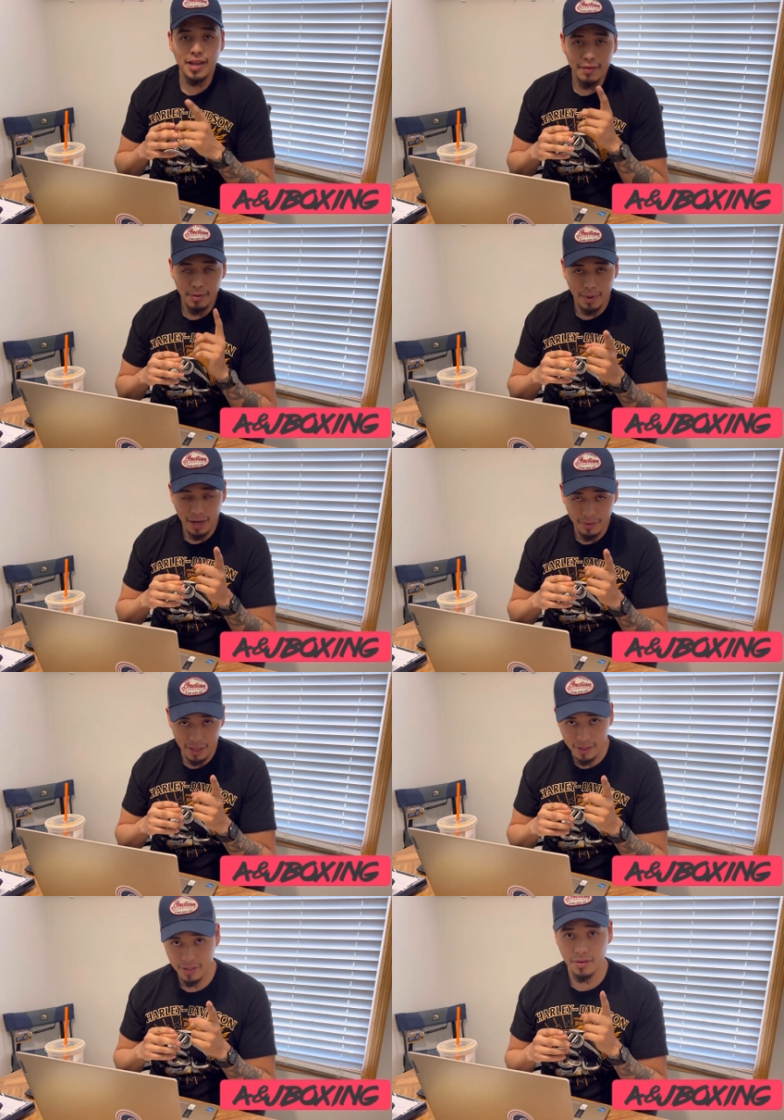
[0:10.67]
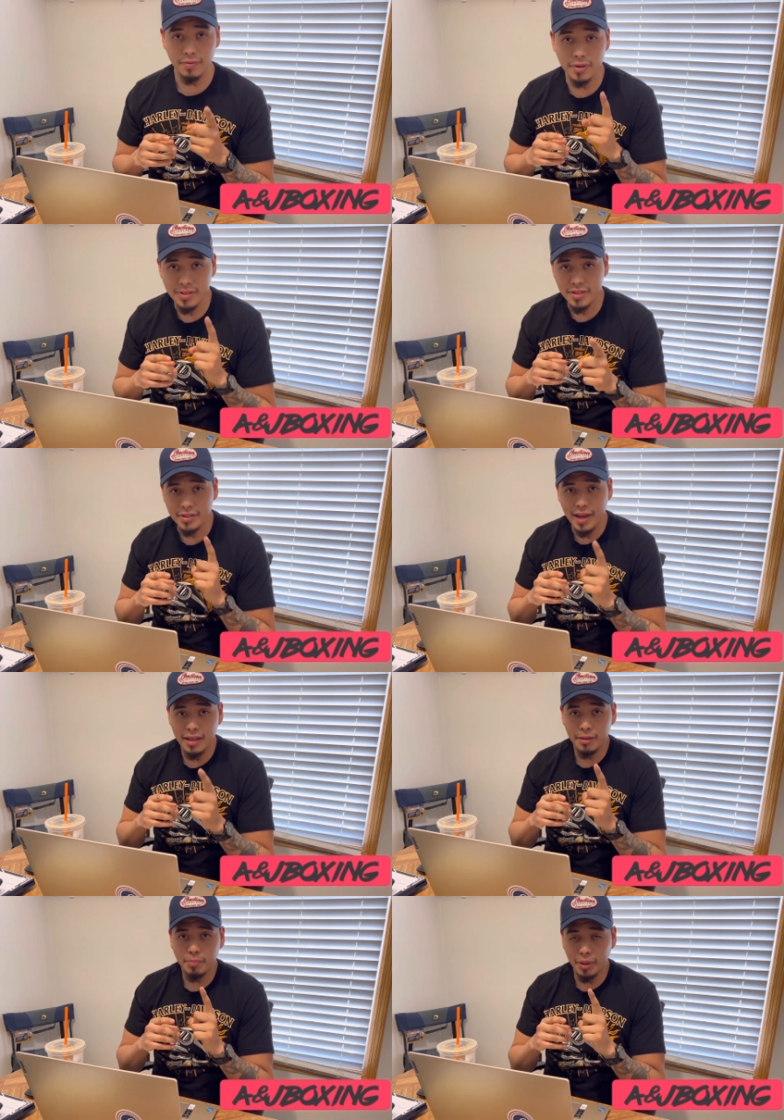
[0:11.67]
David Benavidez versus
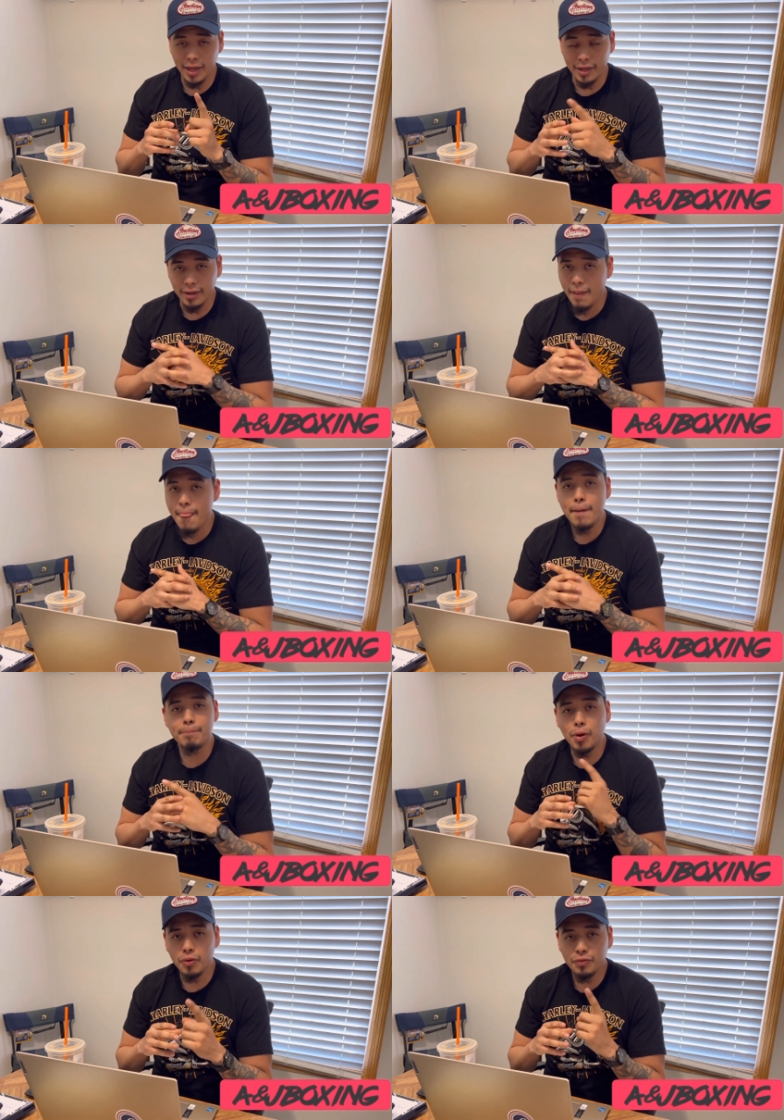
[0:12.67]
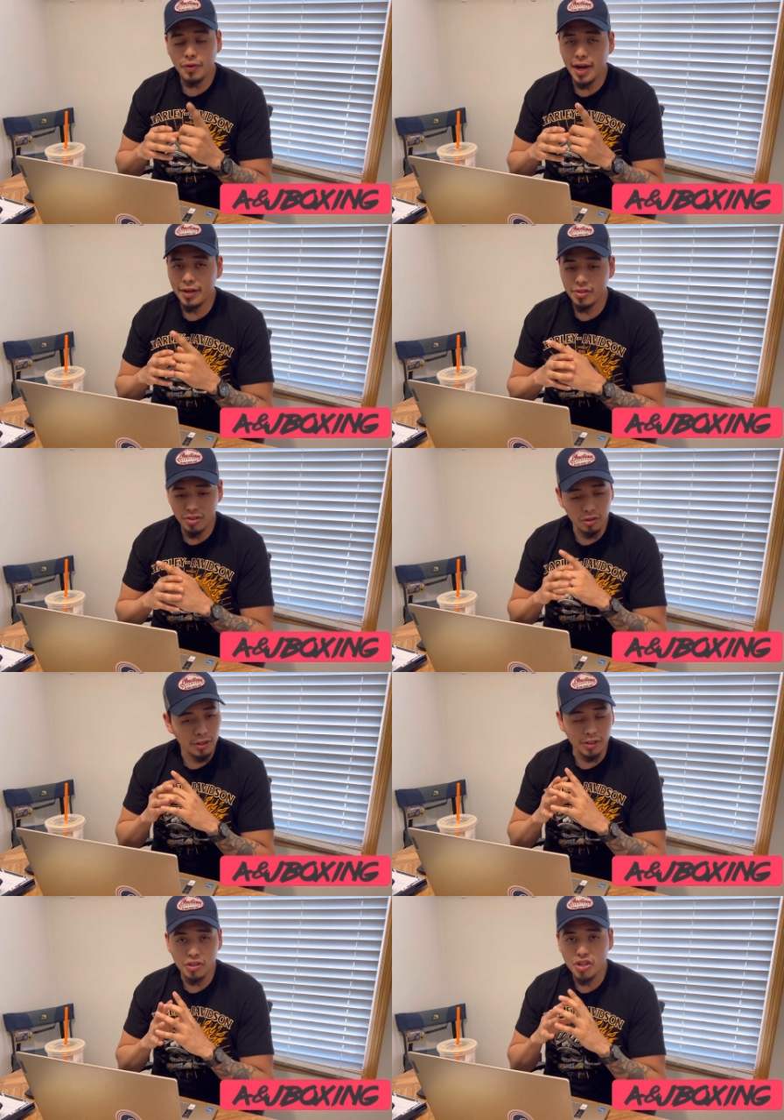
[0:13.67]
Caleb Plant. Both fighters
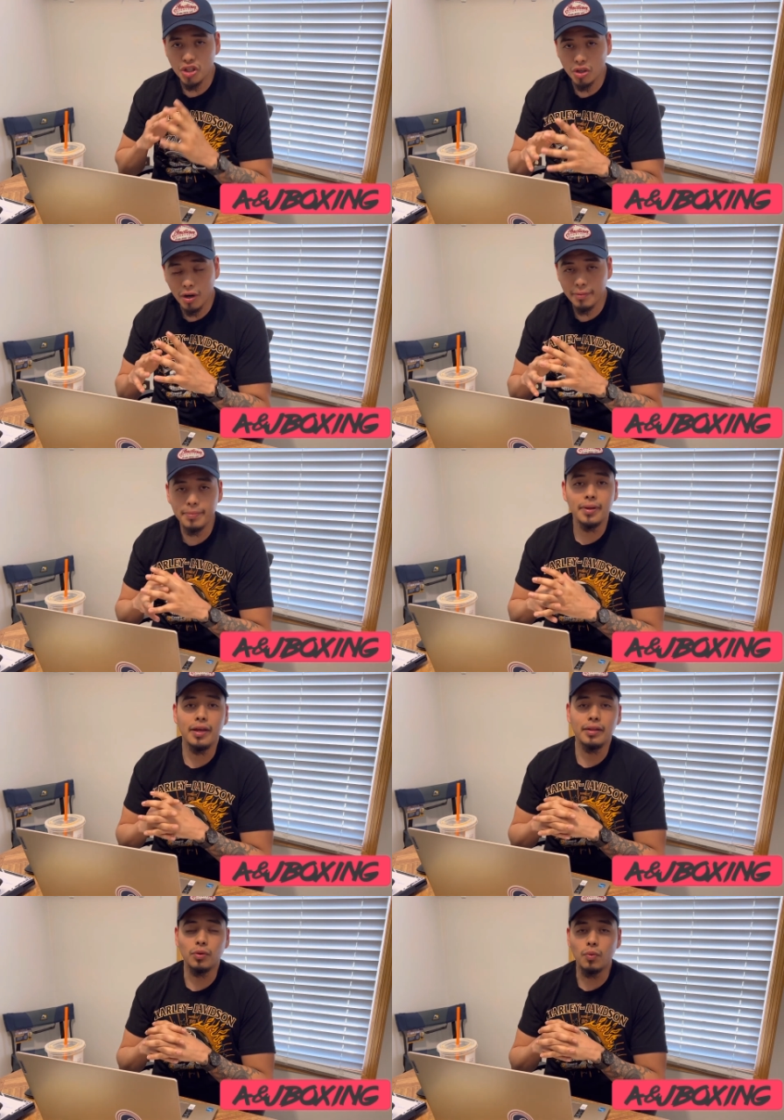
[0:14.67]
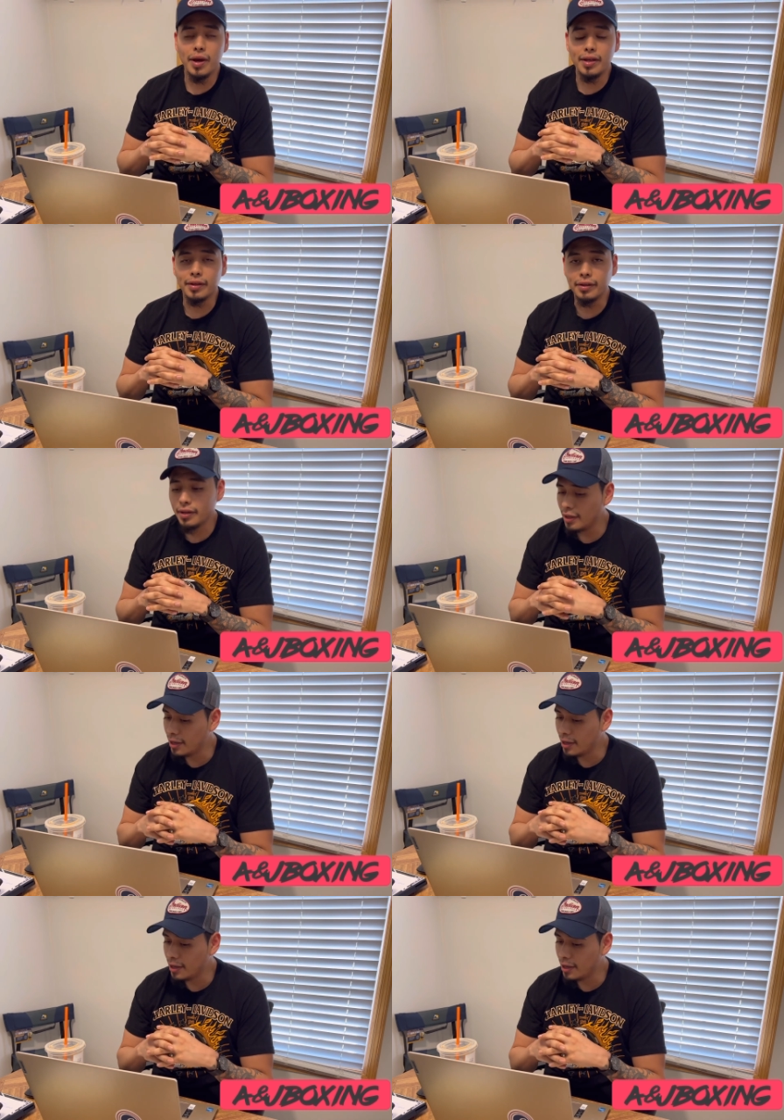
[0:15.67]
looked sharp at the weigh-in.